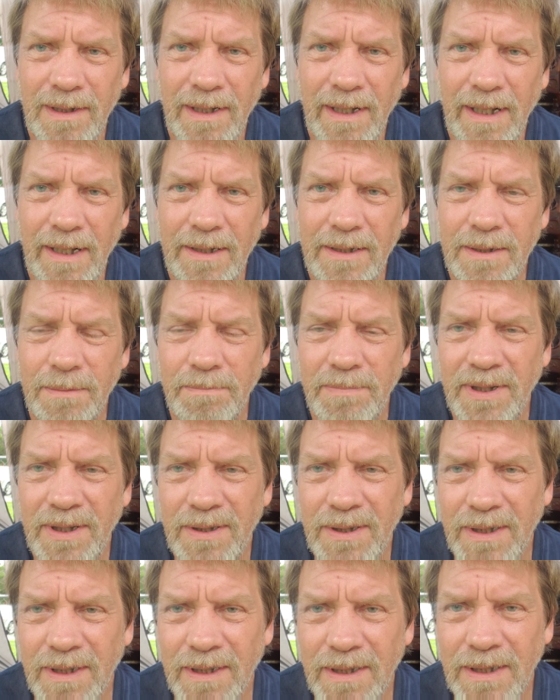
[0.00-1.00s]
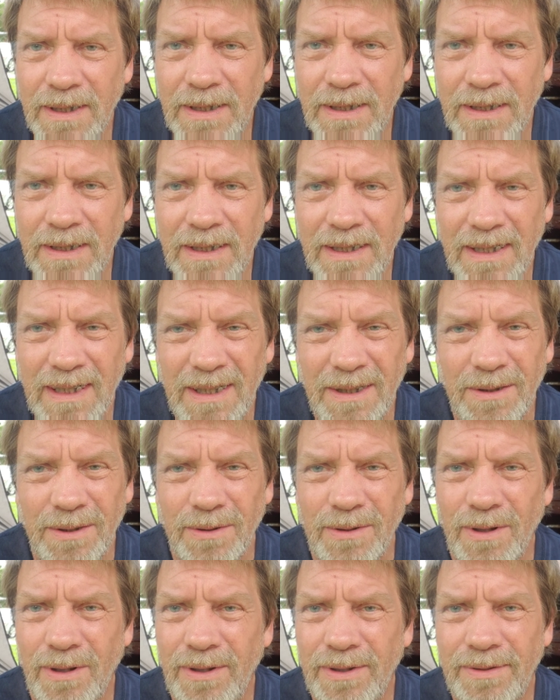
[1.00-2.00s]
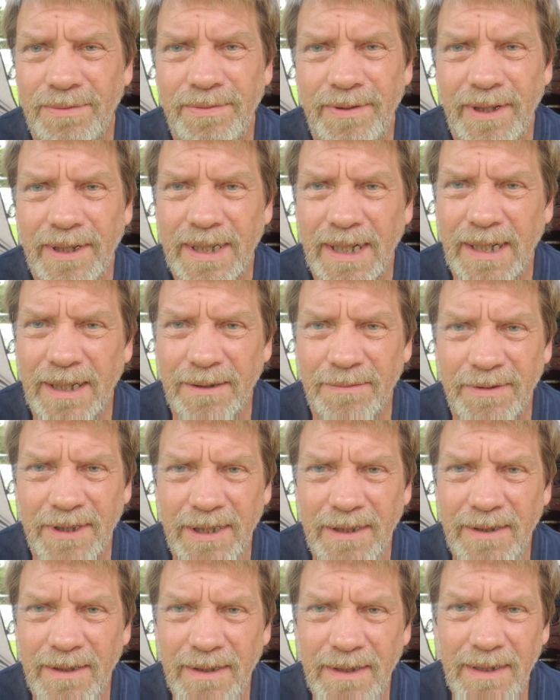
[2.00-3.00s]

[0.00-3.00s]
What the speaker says: As a business, it took all the fun out of it,